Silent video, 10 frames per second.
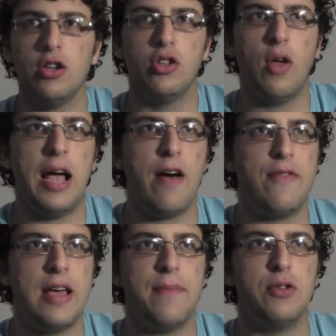So they'll have
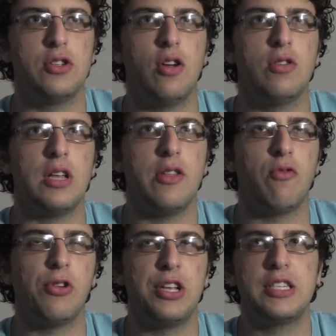the episodes and they'll
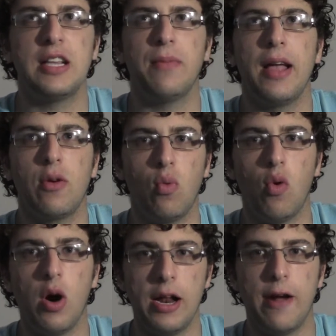release them like
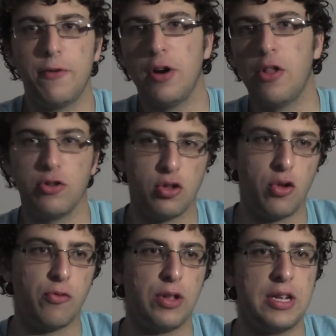one after another. So
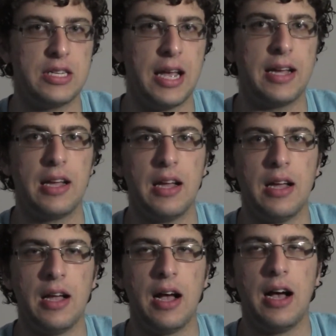they'll release like,
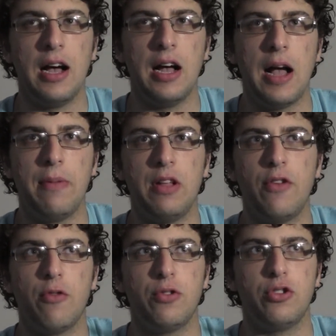I believe
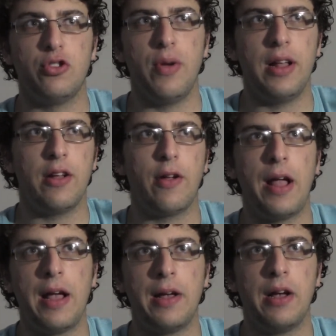they're doing
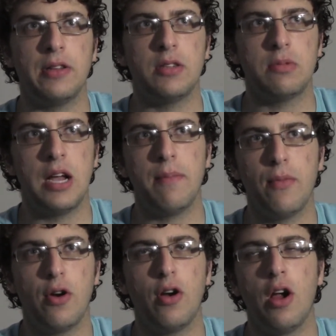
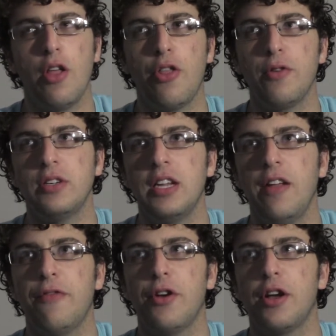September
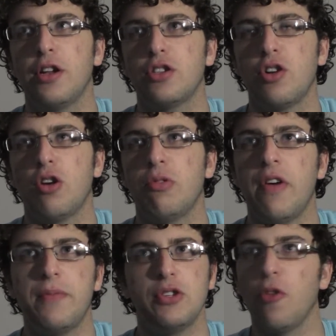13th. They're going to start with
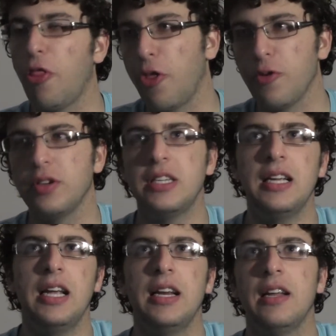episode
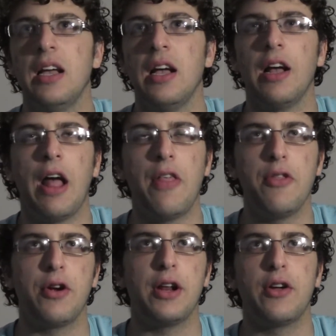13 and then
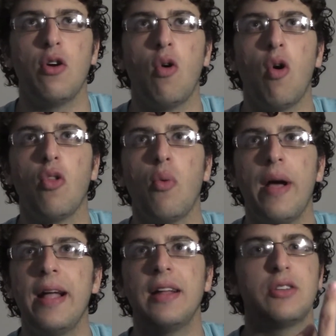they're going to go all the
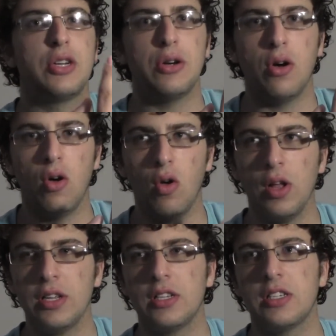way till
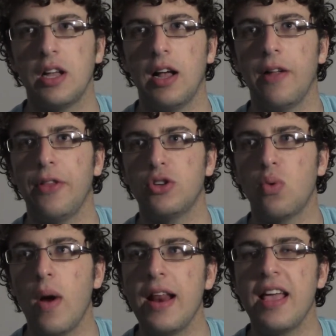the
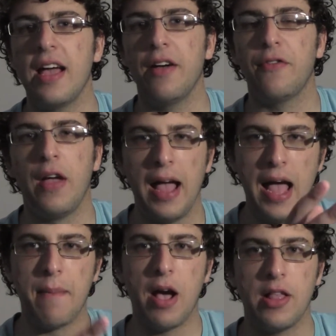20th.
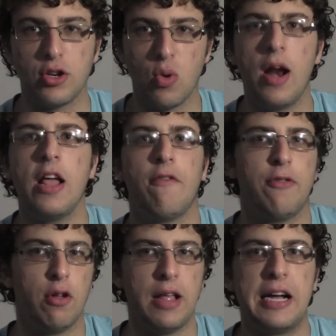And by the 20th,
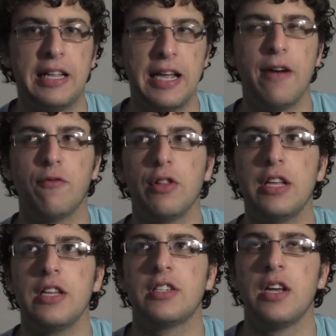they'll likely have
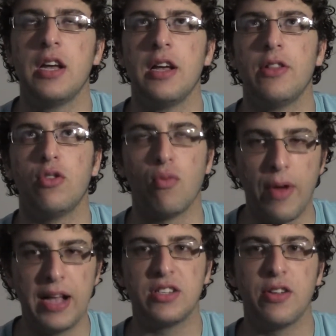released the
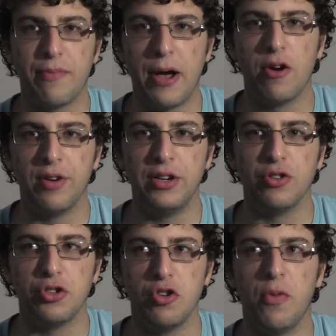rest of Power
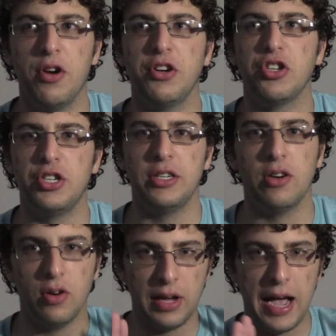Rangers Super Ninja
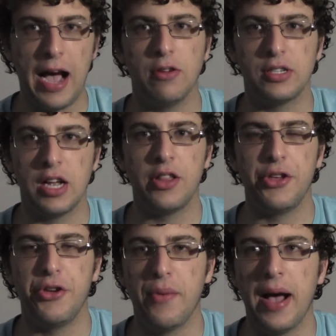Steel outside of the
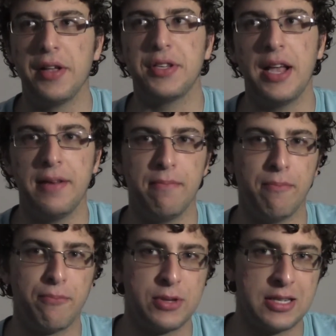US. And
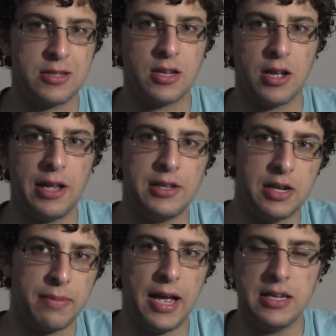so in
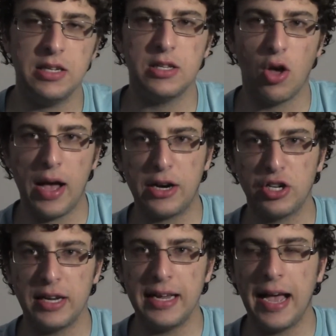some cases, they'll
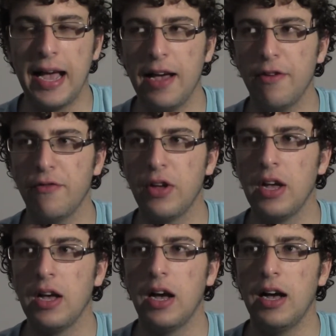actually have
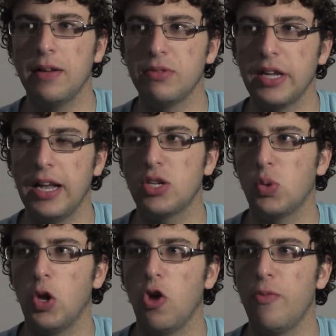sites
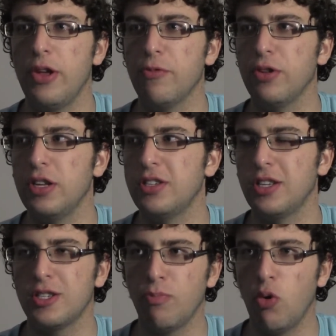where they'll be
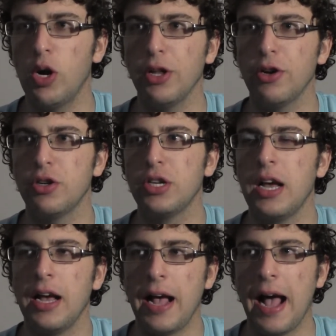releasing spoilers
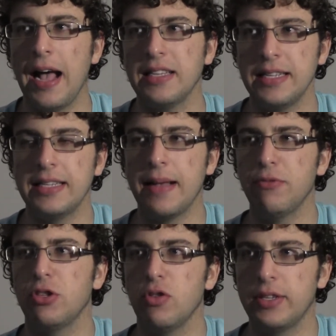as these
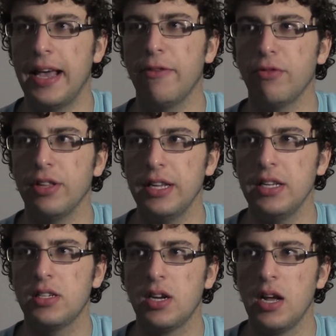episodes get
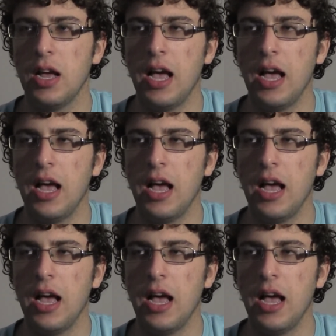released.